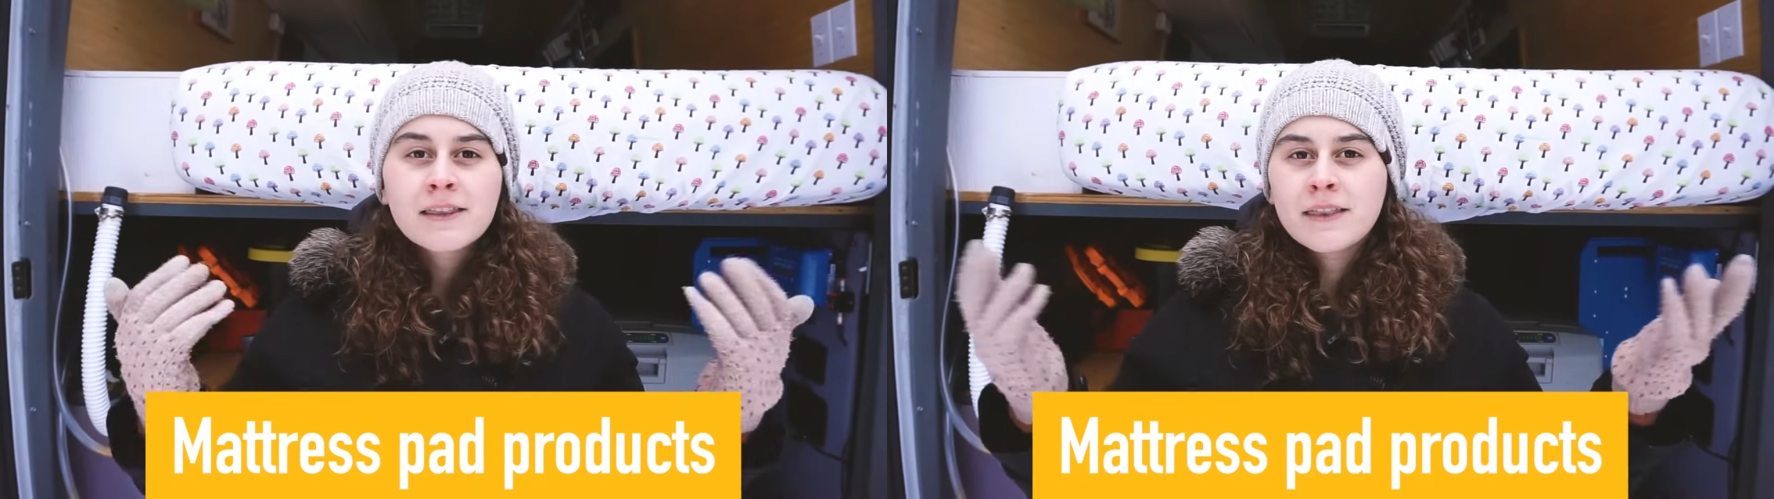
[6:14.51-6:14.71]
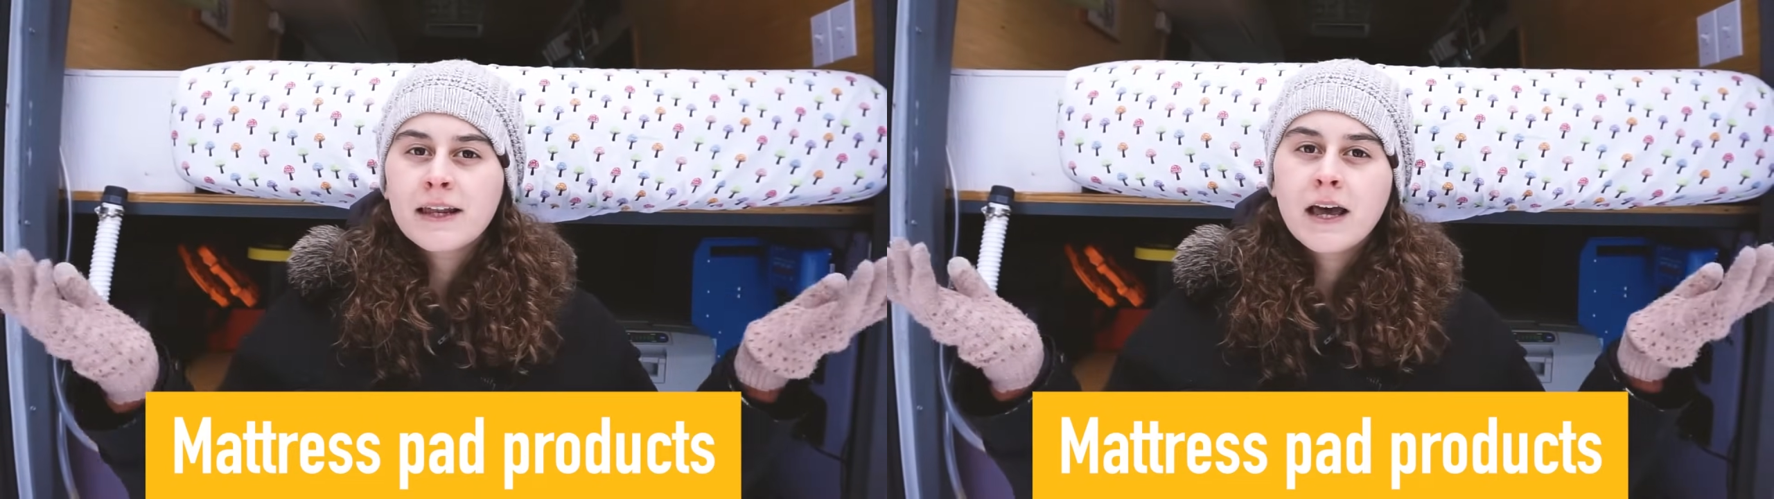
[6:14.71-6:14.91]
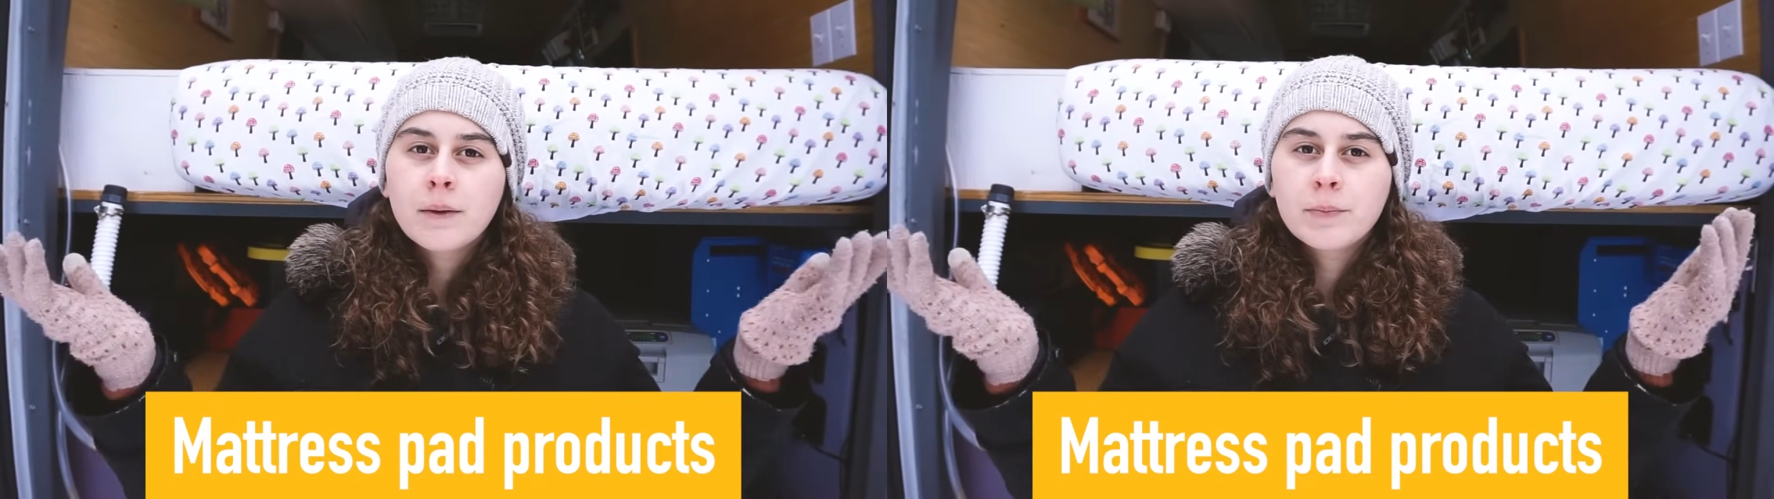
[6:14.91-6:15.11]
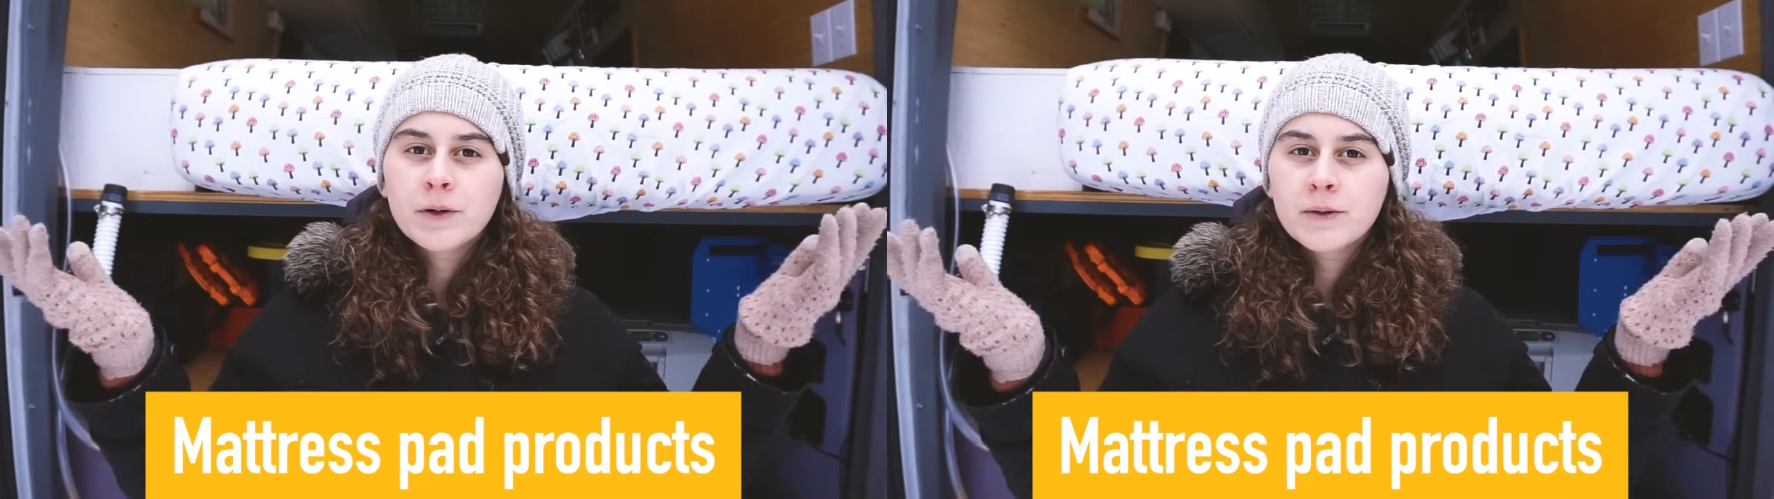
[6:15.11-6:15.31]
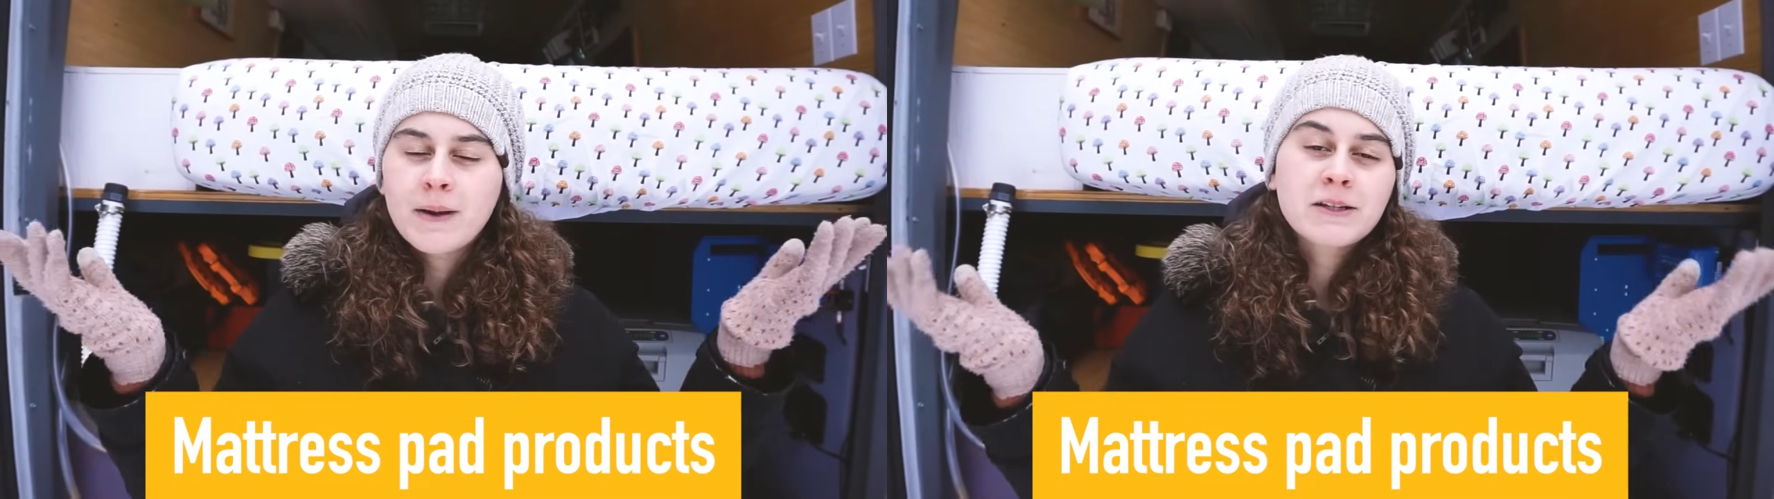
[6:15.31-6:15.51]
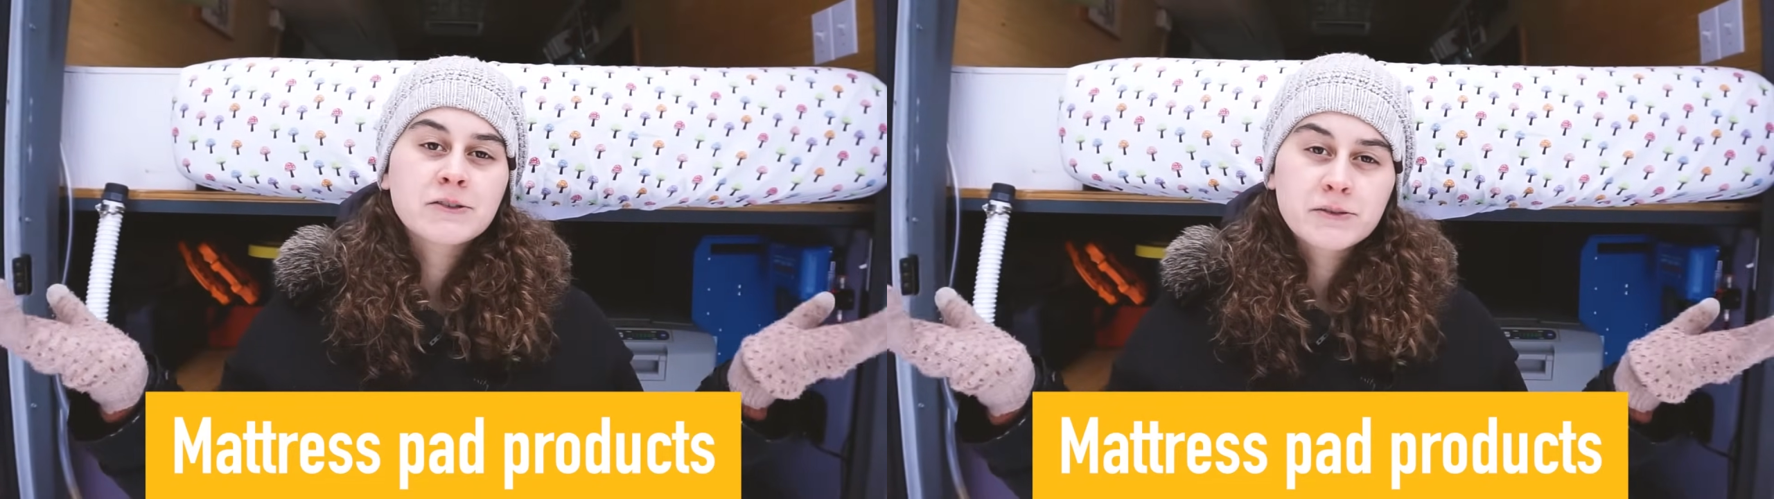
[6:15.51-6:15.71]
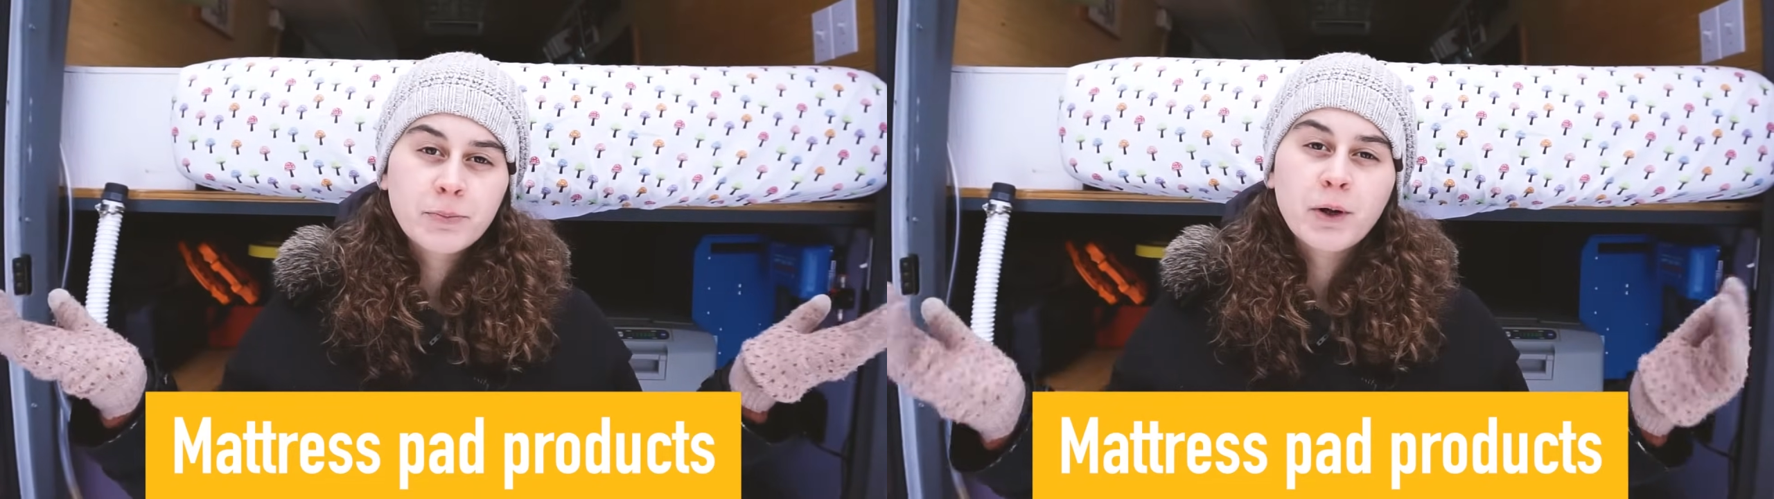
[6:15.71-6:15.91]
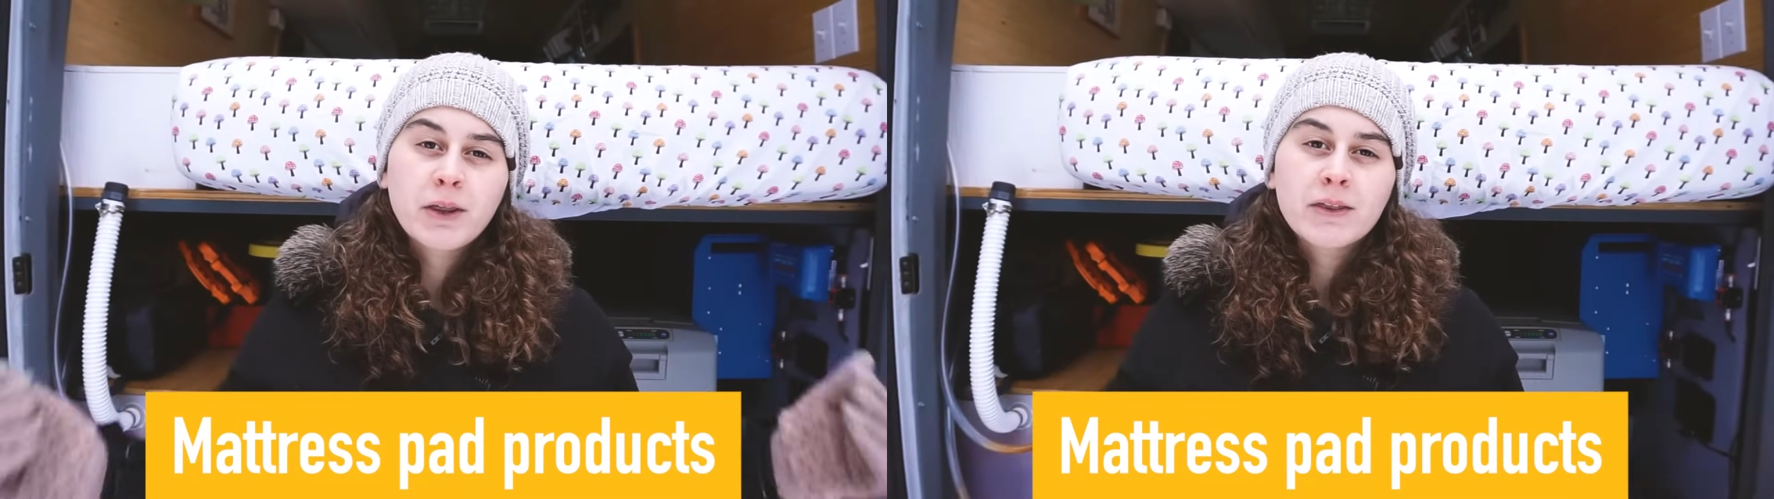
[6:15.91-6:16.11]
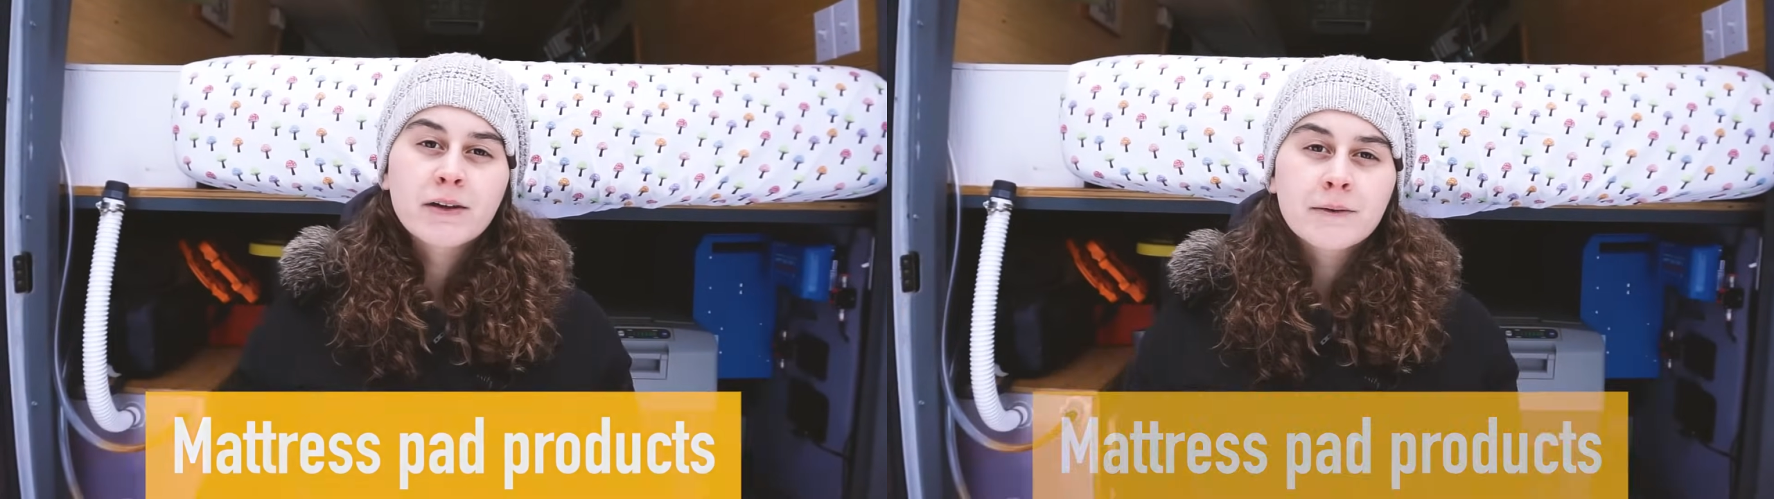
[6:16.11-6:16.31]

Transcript: that help your mattress breathe.